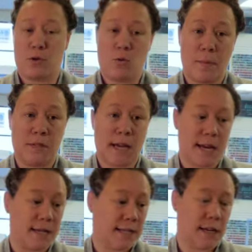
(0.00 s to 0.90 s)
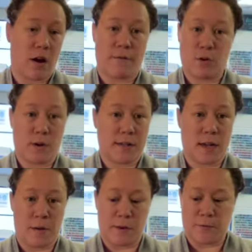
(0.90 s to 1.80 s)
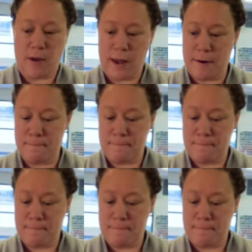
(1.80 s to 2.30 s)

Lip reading: the website. However you want to sign up is fine.